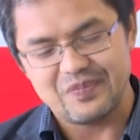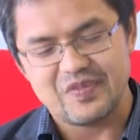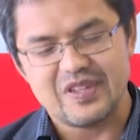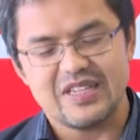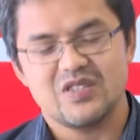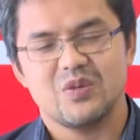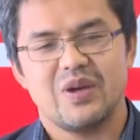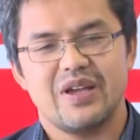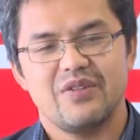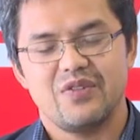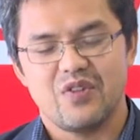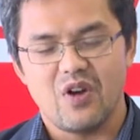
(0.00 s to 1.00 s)
takes
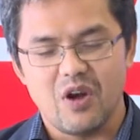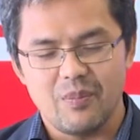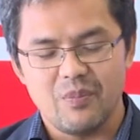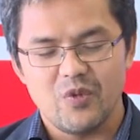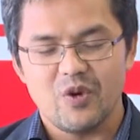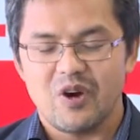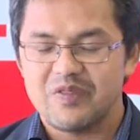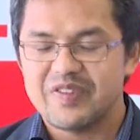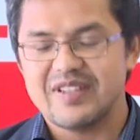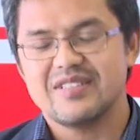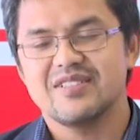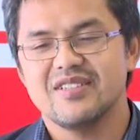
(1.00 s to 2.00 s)
away from or
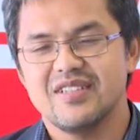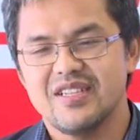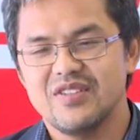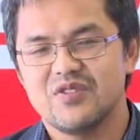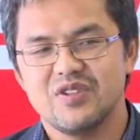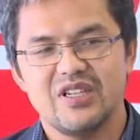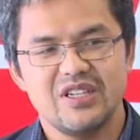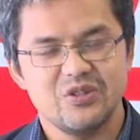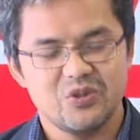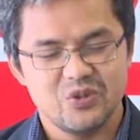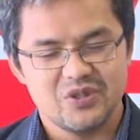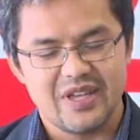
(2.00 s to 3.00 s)
obviates the need for
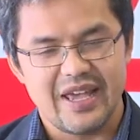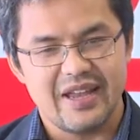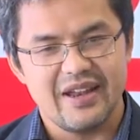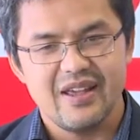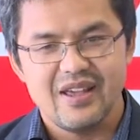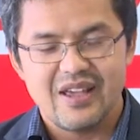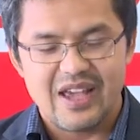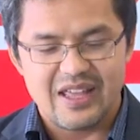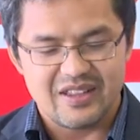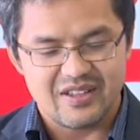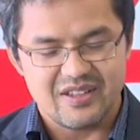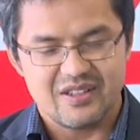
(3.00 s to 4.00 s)
needles and
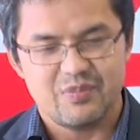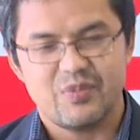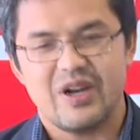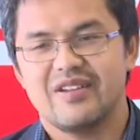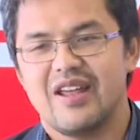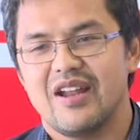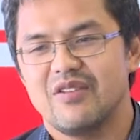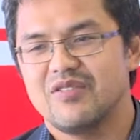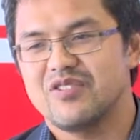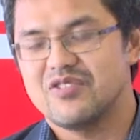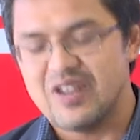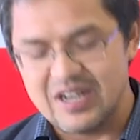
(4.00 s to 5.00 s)
the breakdown of
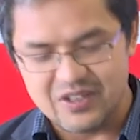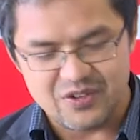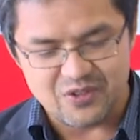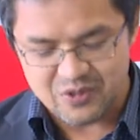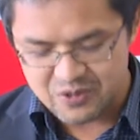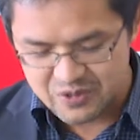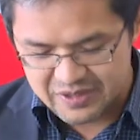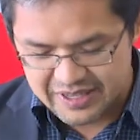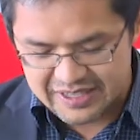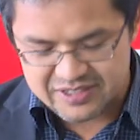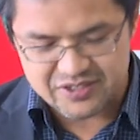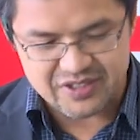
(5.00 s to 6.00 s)
the drug through
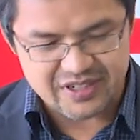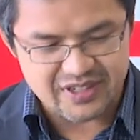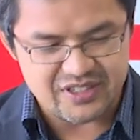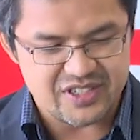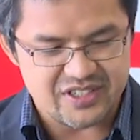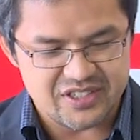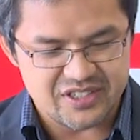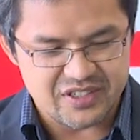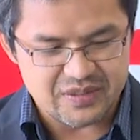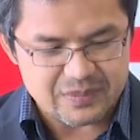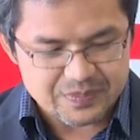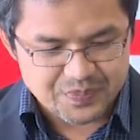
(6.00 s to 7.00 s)
gastric
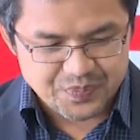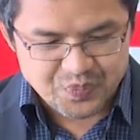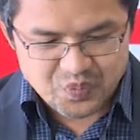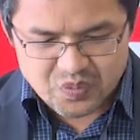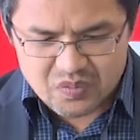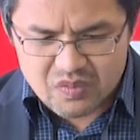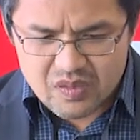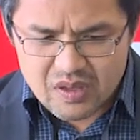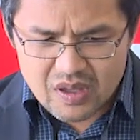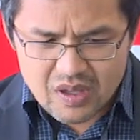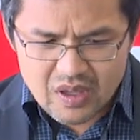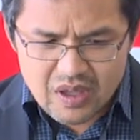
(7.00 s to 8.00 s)
ingestion.
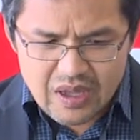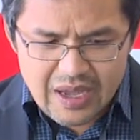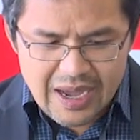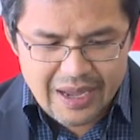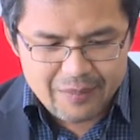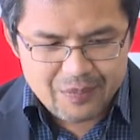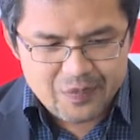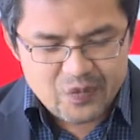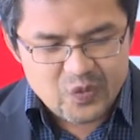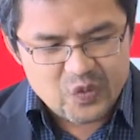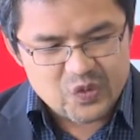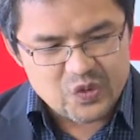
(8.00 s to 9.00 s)

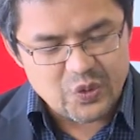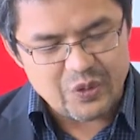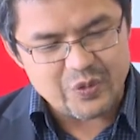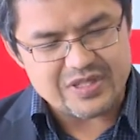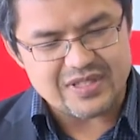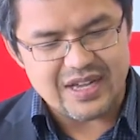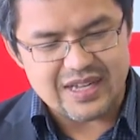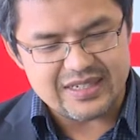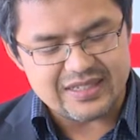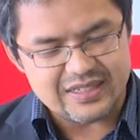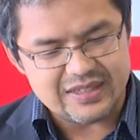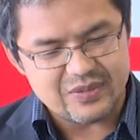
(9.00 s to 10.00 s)
So when we
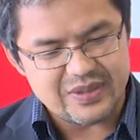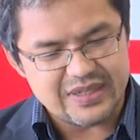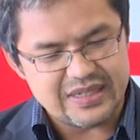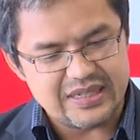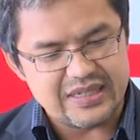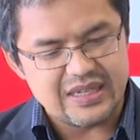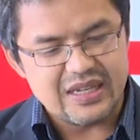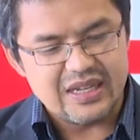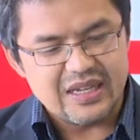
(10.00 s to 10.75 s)
started, we